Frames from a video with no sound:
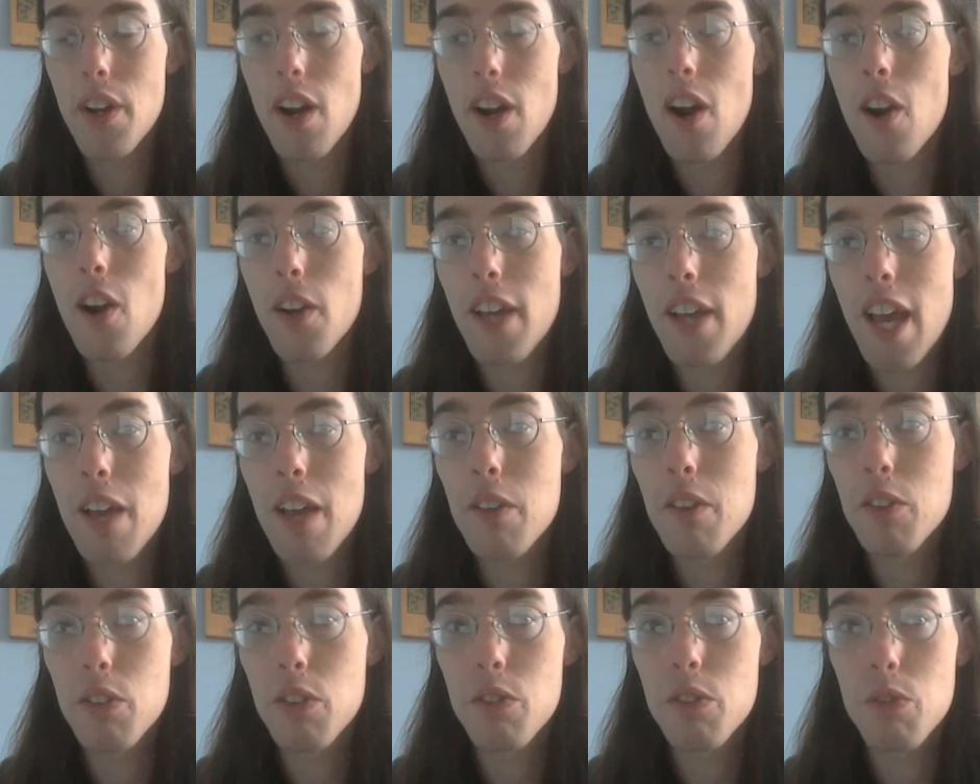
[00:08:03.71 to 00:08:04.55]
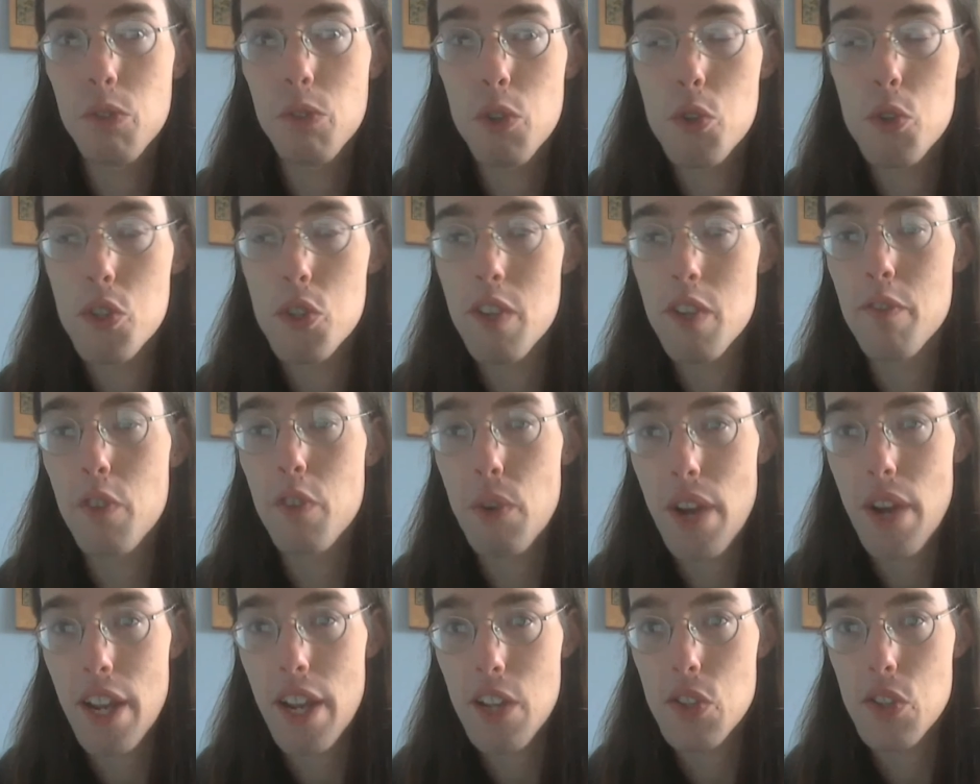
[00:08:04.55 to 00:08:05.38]
are
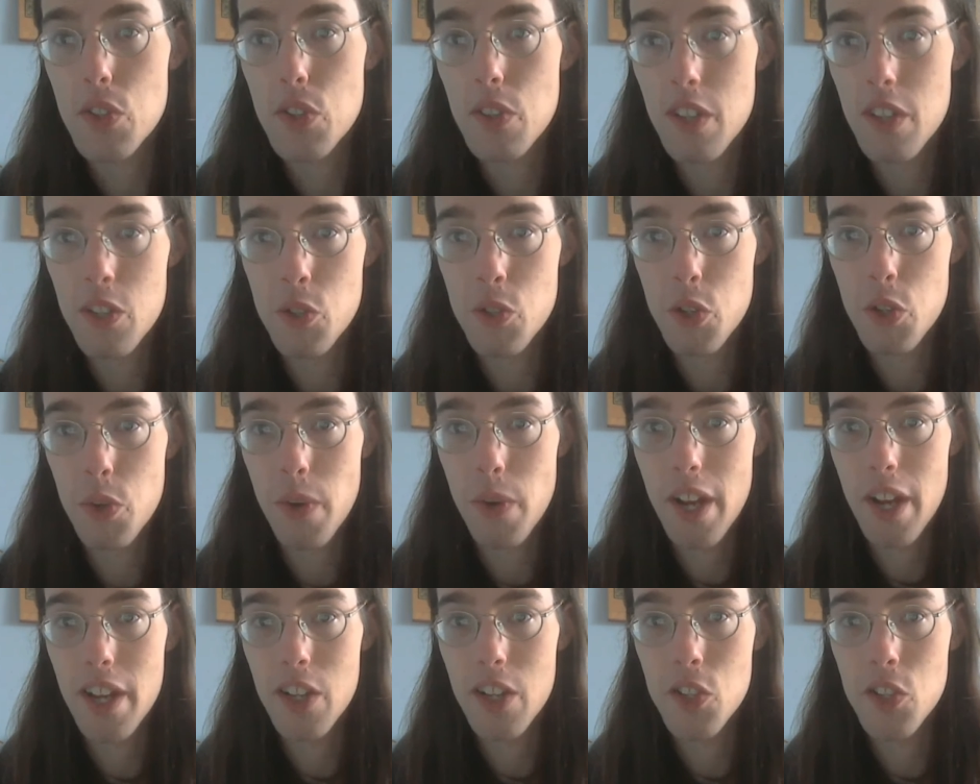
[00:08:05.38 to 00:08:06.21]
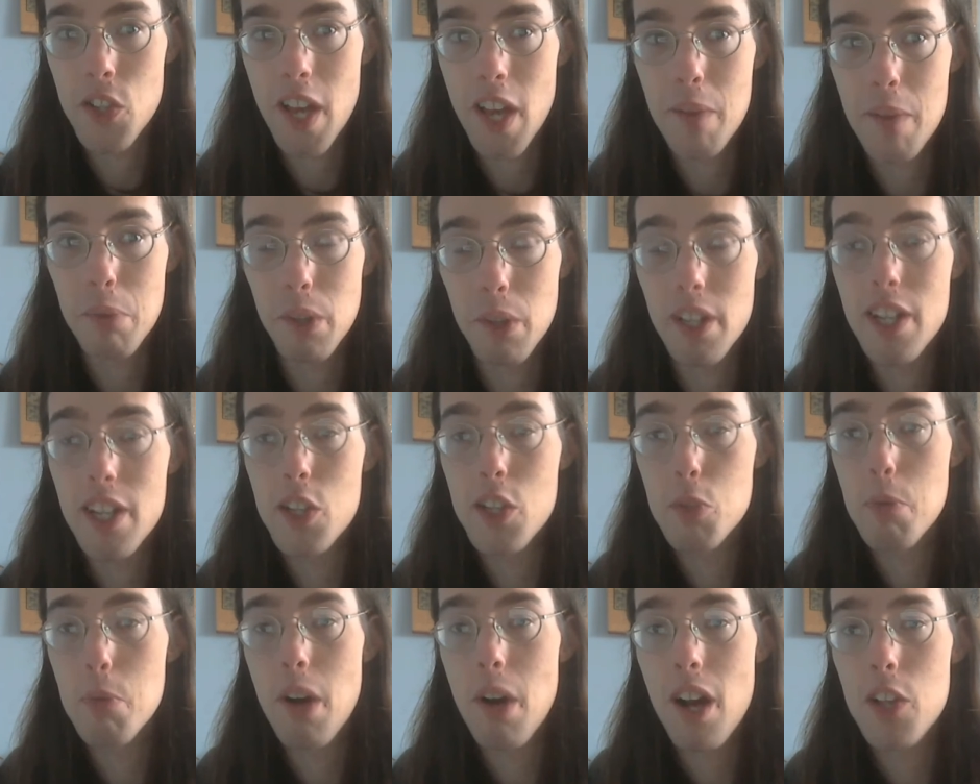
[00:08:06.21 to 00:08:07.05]
luciferase is a great example. It
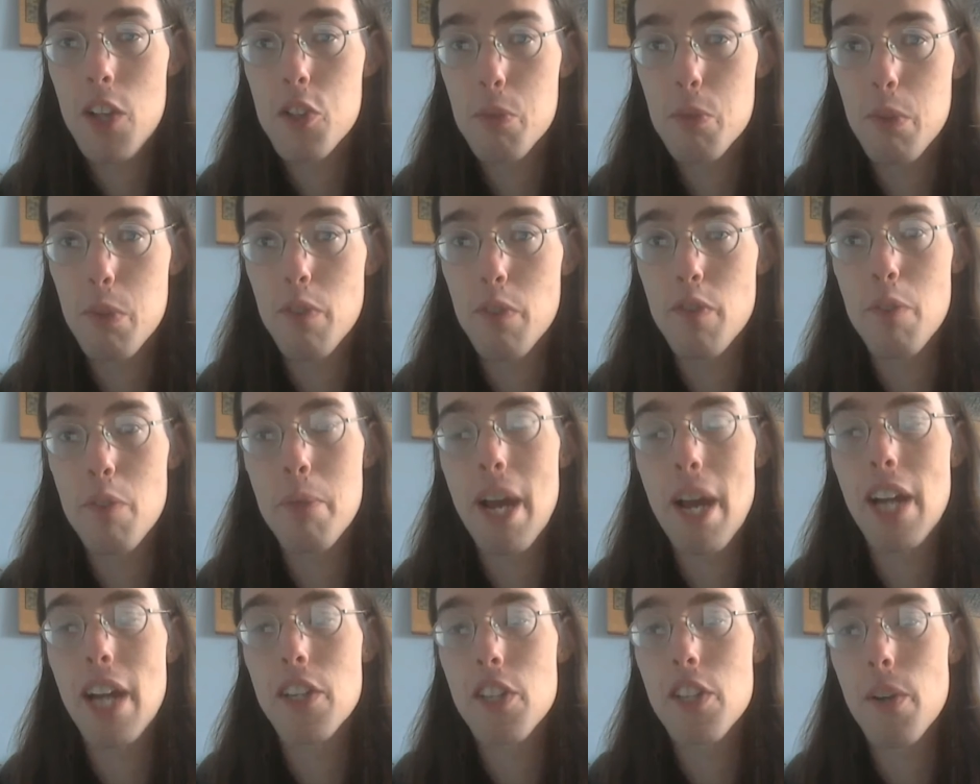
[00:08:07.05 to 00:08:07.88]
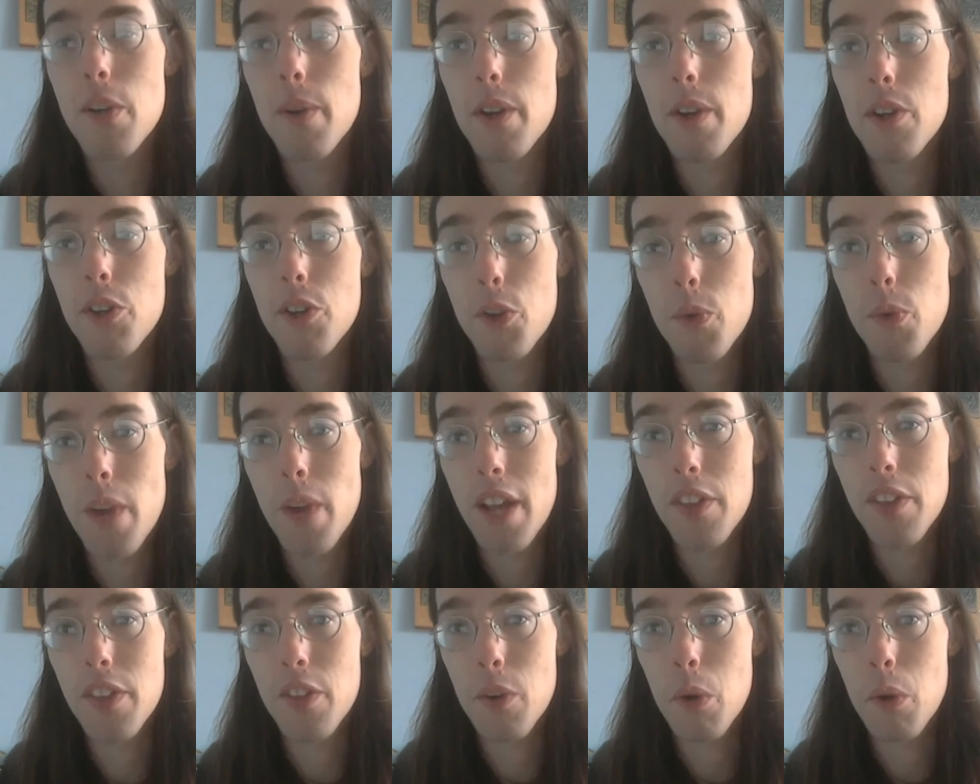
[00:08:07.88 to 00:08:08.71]
is possible for bacteria to
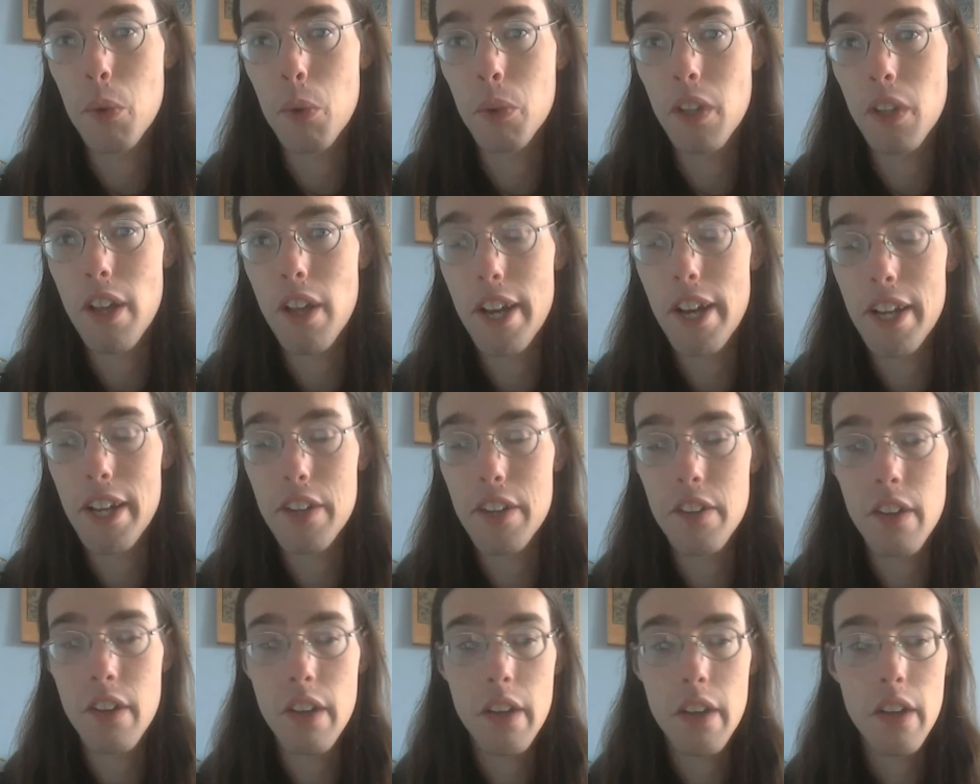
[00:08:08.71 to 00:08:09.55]
create their own light.